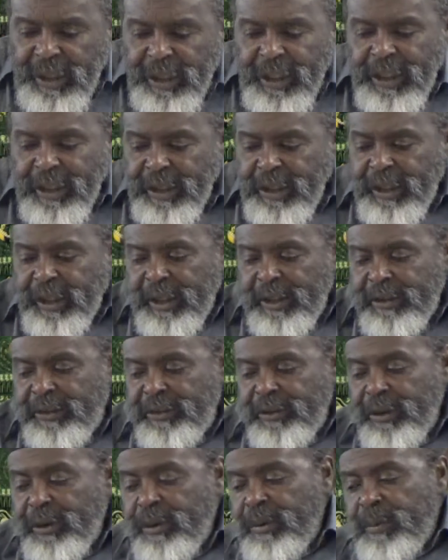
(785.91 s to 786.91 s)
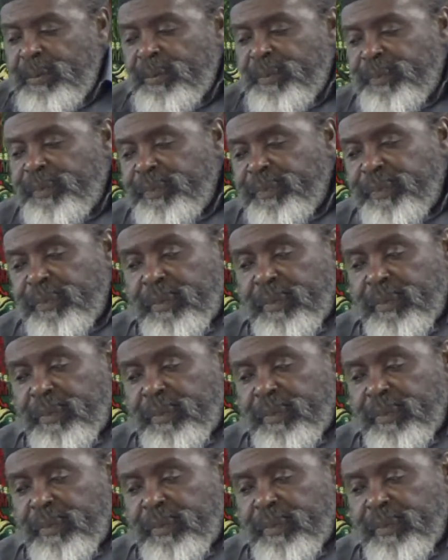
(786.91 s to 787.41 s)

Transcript: And uh, so